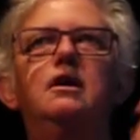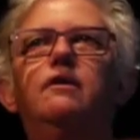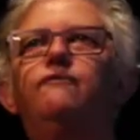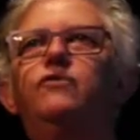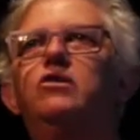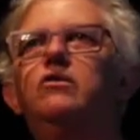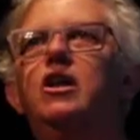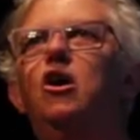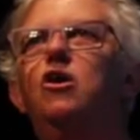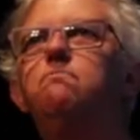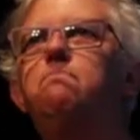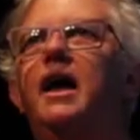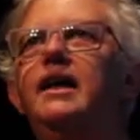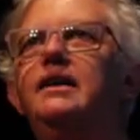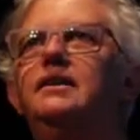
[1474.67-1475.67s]
very
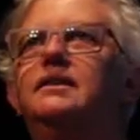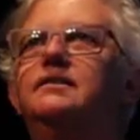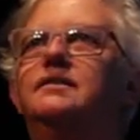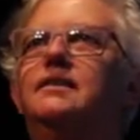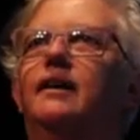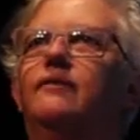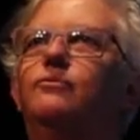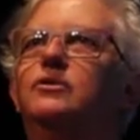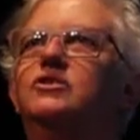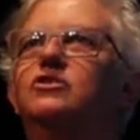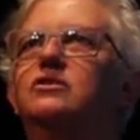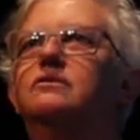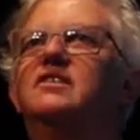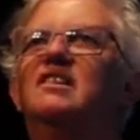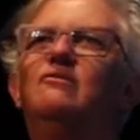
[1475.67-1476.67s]
opaque stuff, which
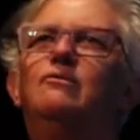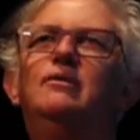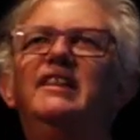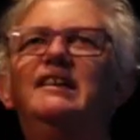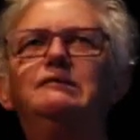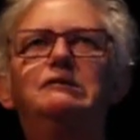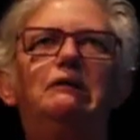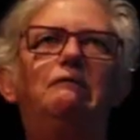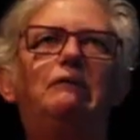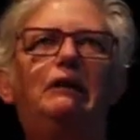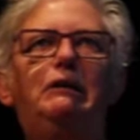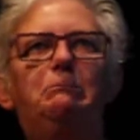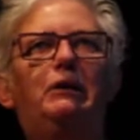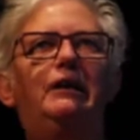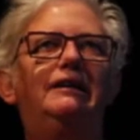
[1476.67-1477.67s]
you say, oh, that's not
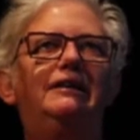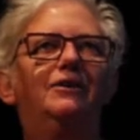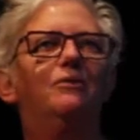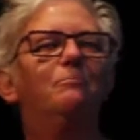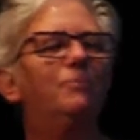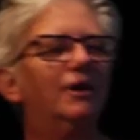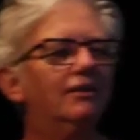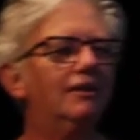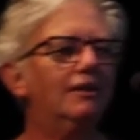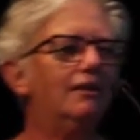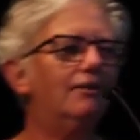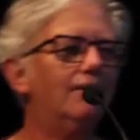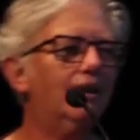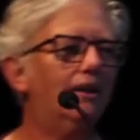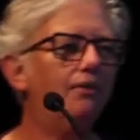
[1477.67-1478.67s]
very practical. But
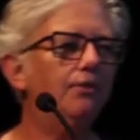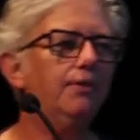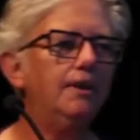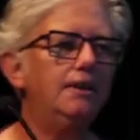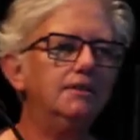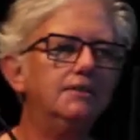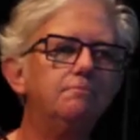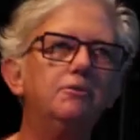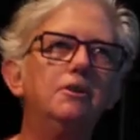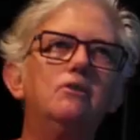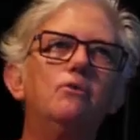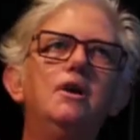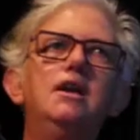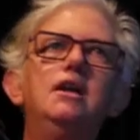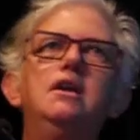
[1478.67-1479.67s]
the things
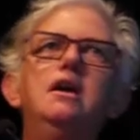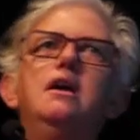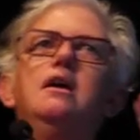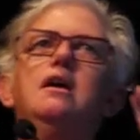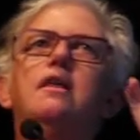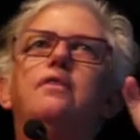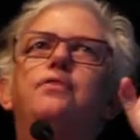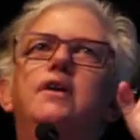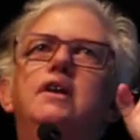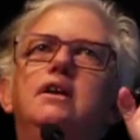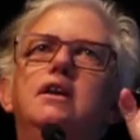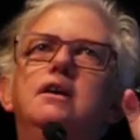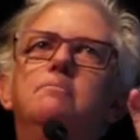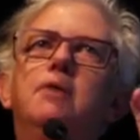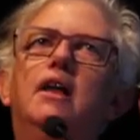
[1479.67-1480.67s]
between
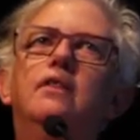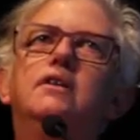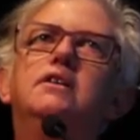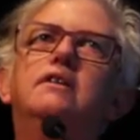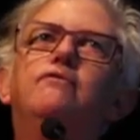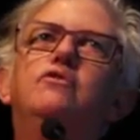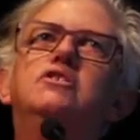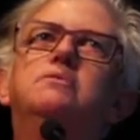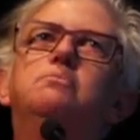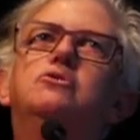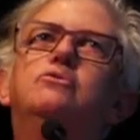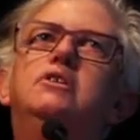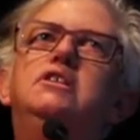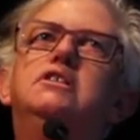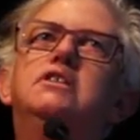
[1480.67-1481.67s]
thinking about the difference
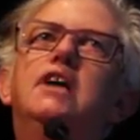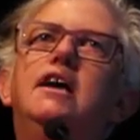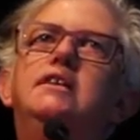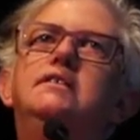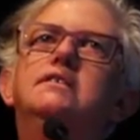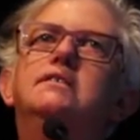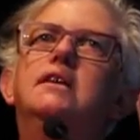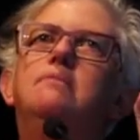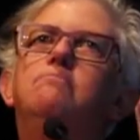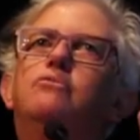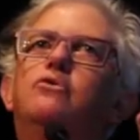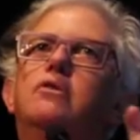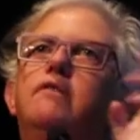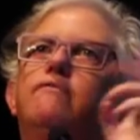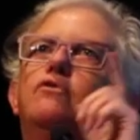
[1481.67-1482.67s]
between taste and
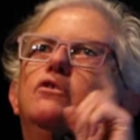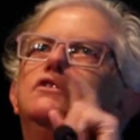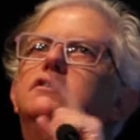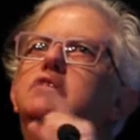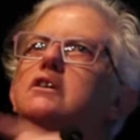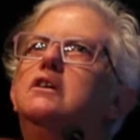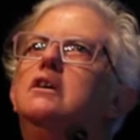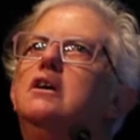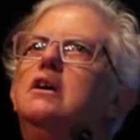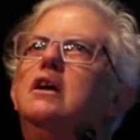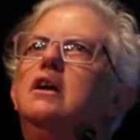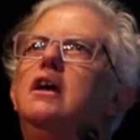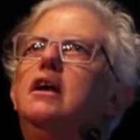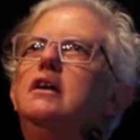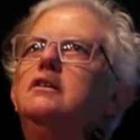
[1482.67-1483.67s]
preference
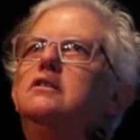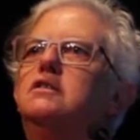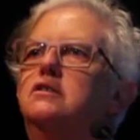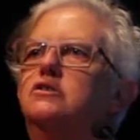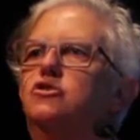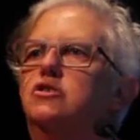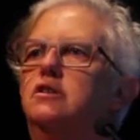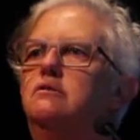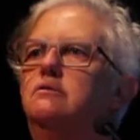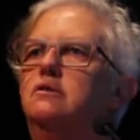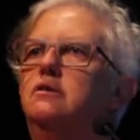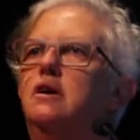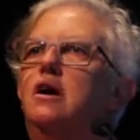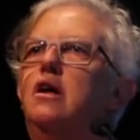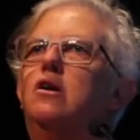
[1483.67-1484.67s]
and addiction.
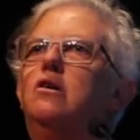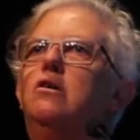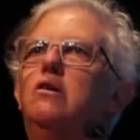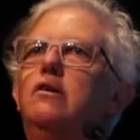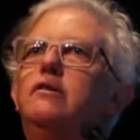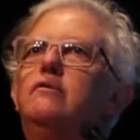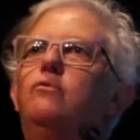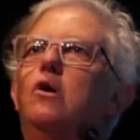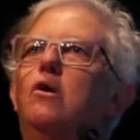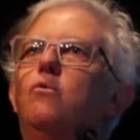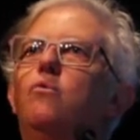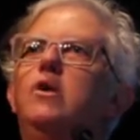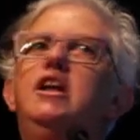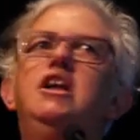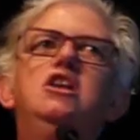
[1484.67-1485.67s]
A lot of what
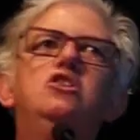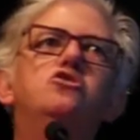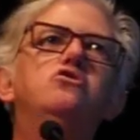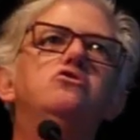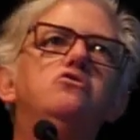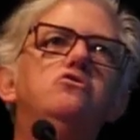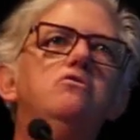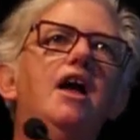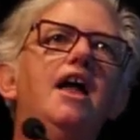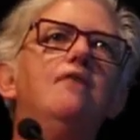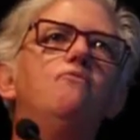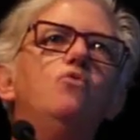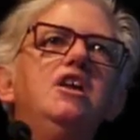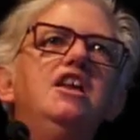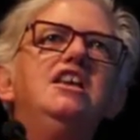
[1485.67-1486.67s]
we do
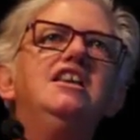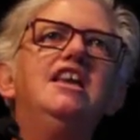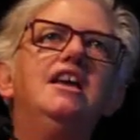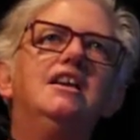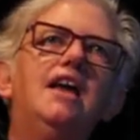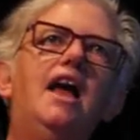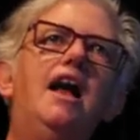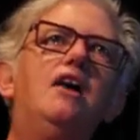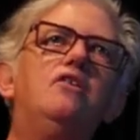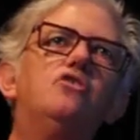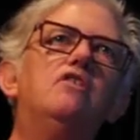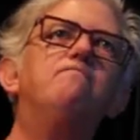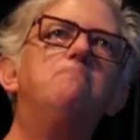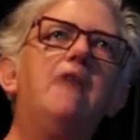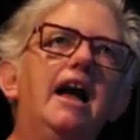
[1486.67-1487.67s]
and we get out
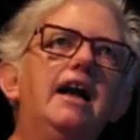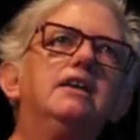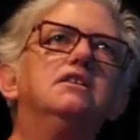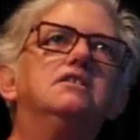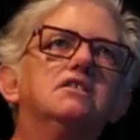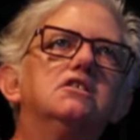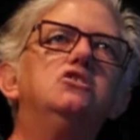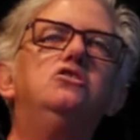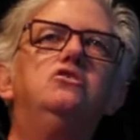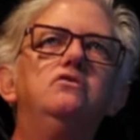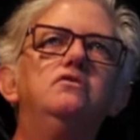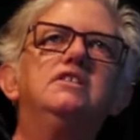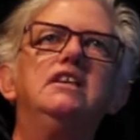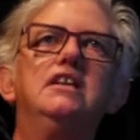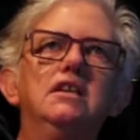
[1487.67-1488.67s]
of markets in New
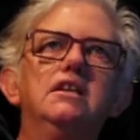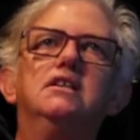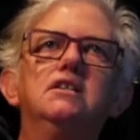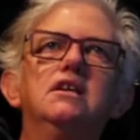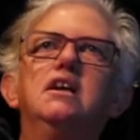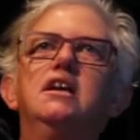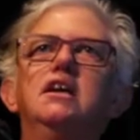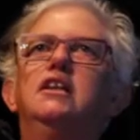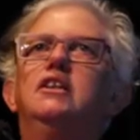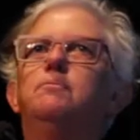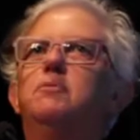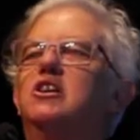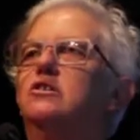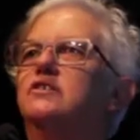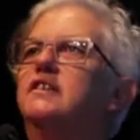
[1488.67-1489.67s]
Zealand is
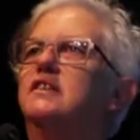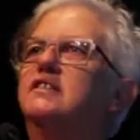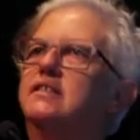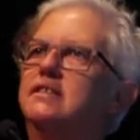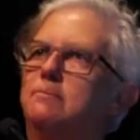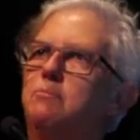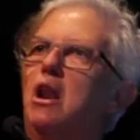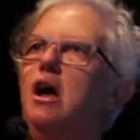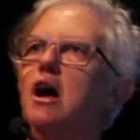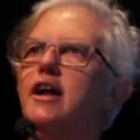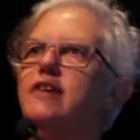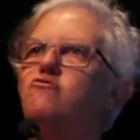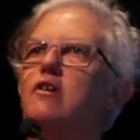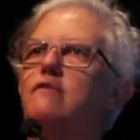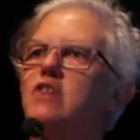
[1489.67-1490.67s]
because it's supply
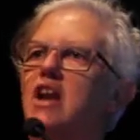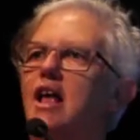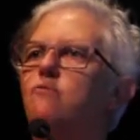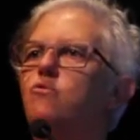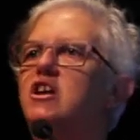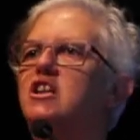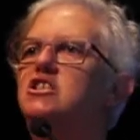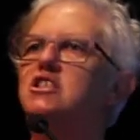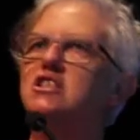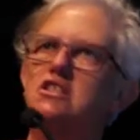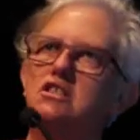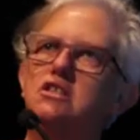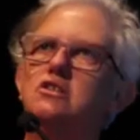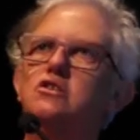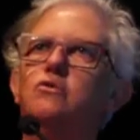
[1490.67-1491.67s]
driven and we're
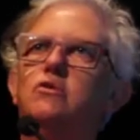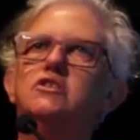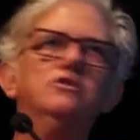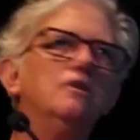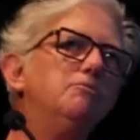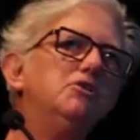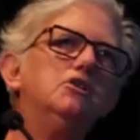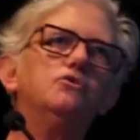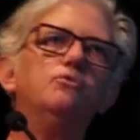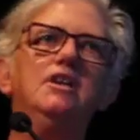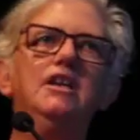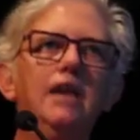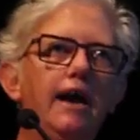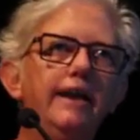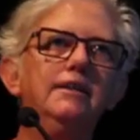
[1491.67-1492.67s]
addicted to it. It's not because we
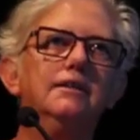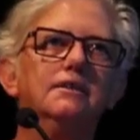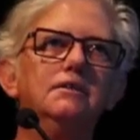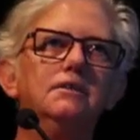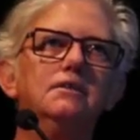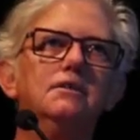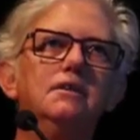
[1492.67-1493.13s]
like it,